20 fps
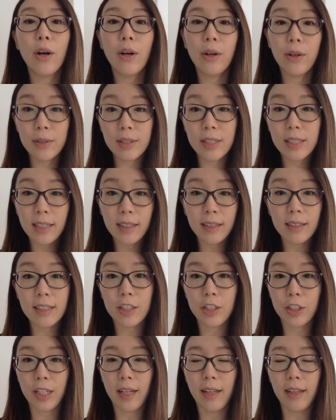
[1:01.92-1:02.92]
hosting this
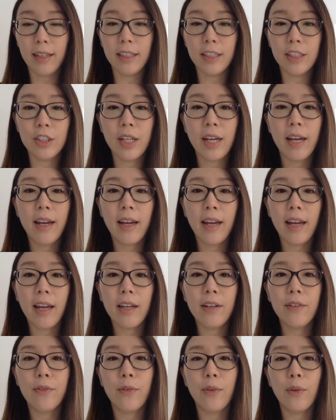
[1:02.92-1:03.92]
challenge
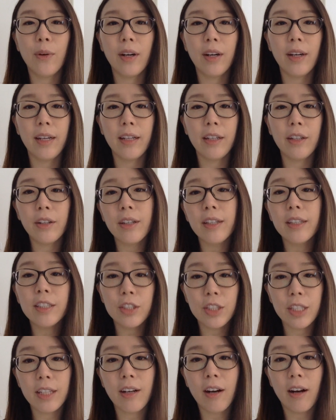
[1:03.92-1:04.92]
and for
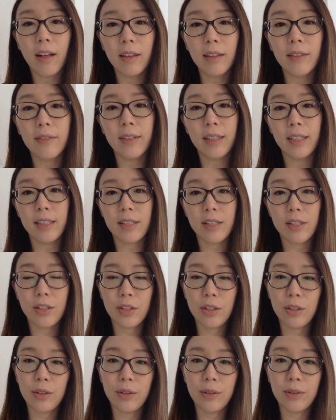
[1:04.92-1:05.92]
encouraging all of us
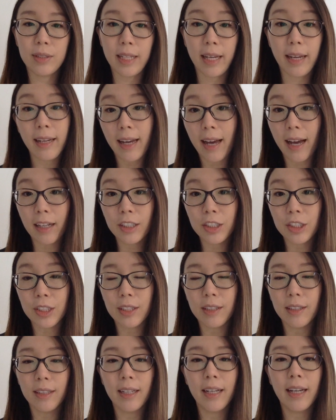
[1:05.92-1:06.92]
to take
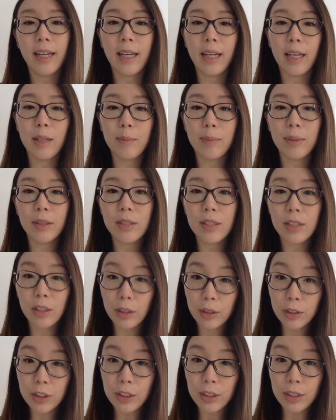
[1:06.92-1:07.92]
action and build
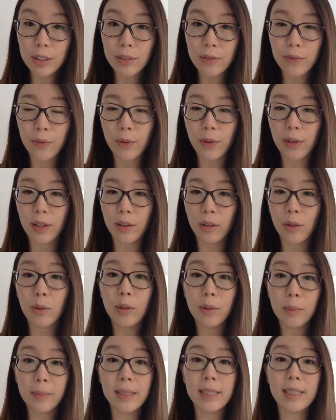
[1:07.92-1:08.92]
solutions for
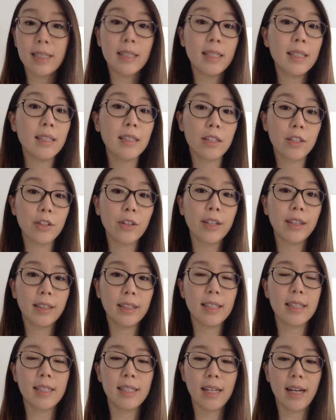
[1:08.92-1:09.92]
local businesses during
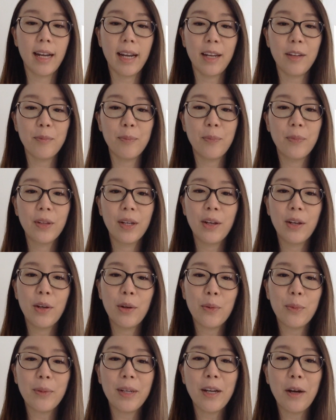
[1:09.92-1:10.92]
this time.
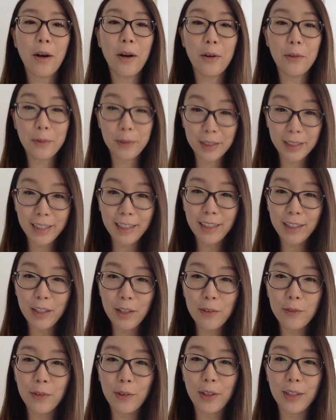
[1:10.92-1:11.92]
We are really
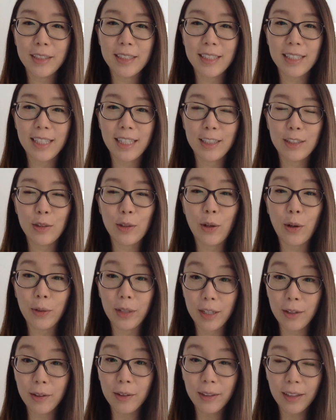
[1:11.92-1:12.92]
looking forward to seeing ToGo
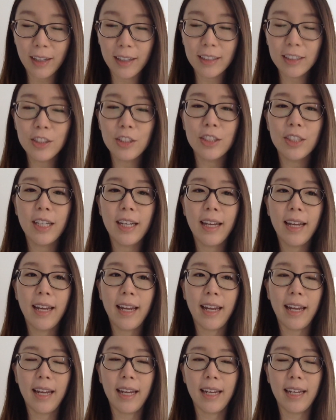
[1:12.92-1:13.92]
Hero launch
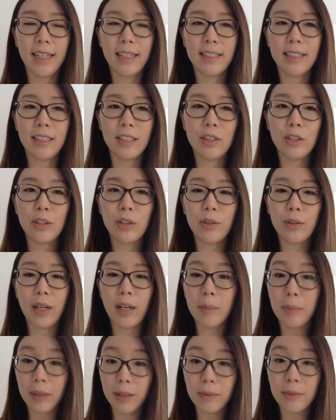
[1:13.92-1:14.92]
and to
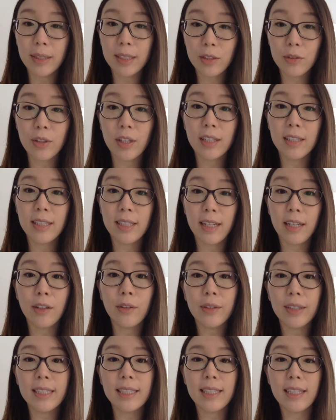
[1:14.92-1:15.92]
helping restaurants
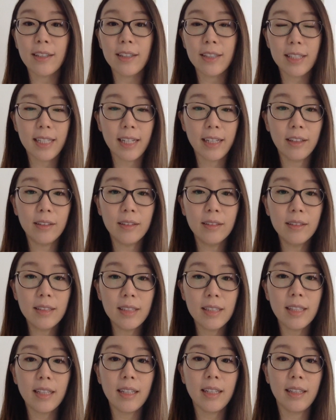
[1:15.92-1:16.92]
increase their
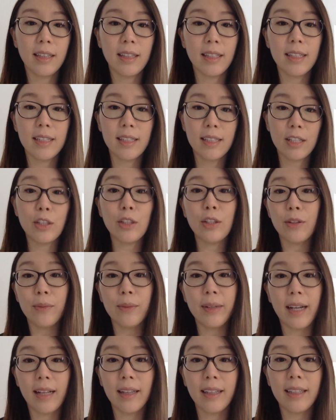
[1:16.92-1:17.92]
sales in this new
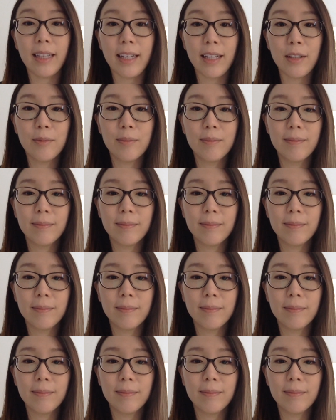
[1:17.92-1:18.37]
reality.